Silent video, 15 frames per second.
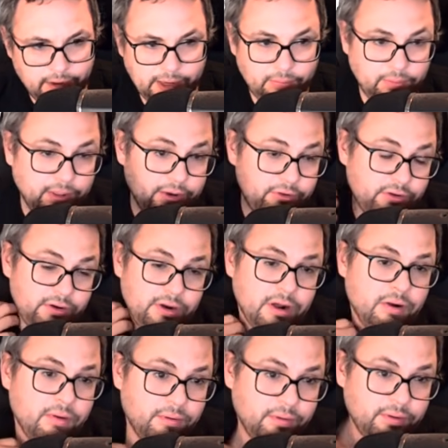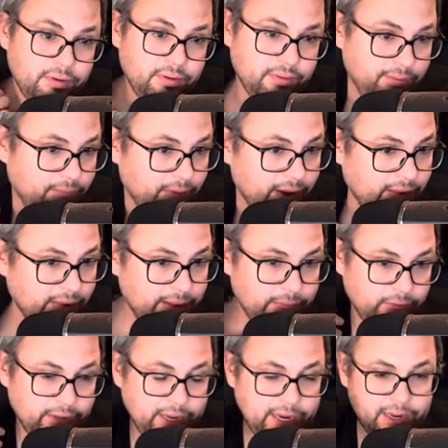well, I do know while
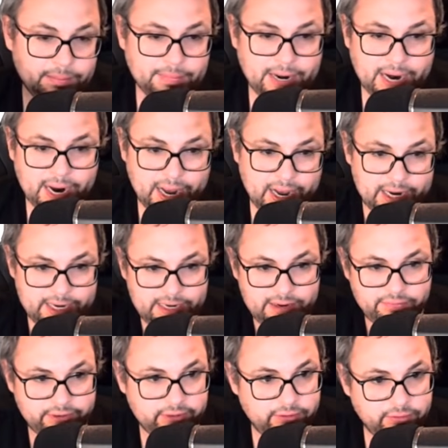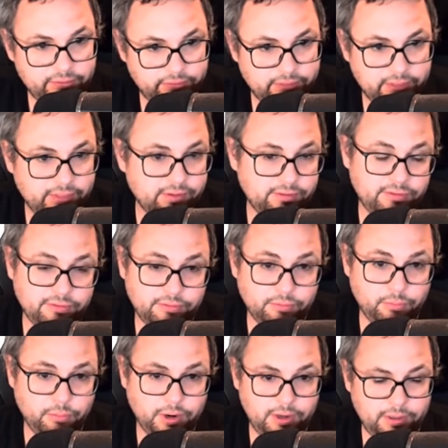I'm looking at my odd evens that this is a
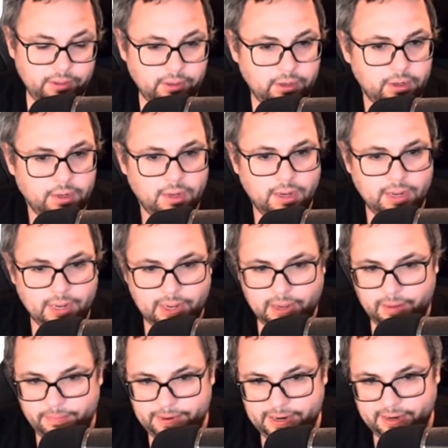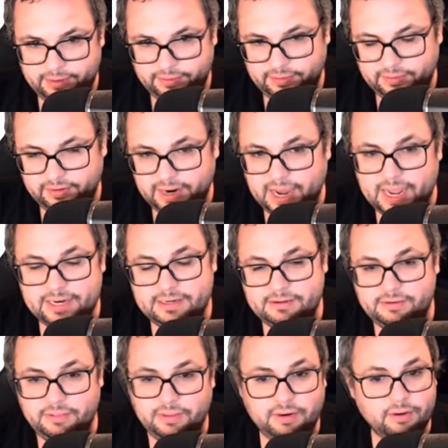1 because it's an odd
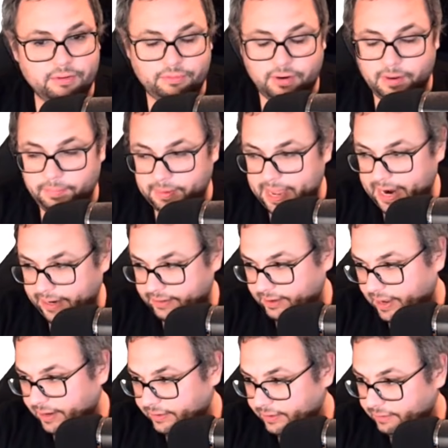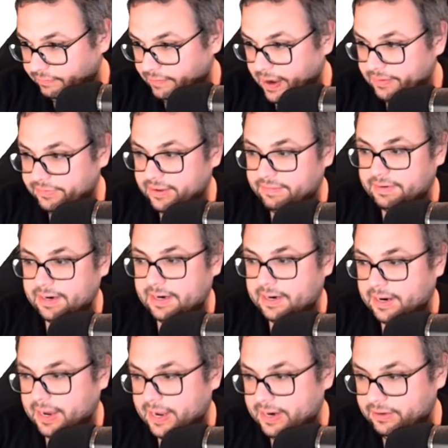digit that goes on a black dot, and 5, 7, and
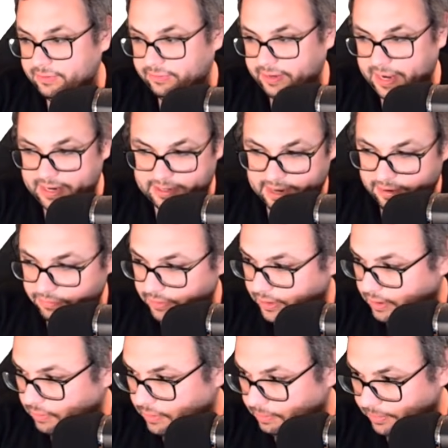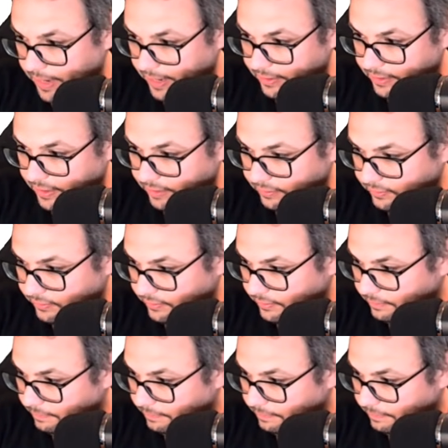9 just can't ever go on black dots.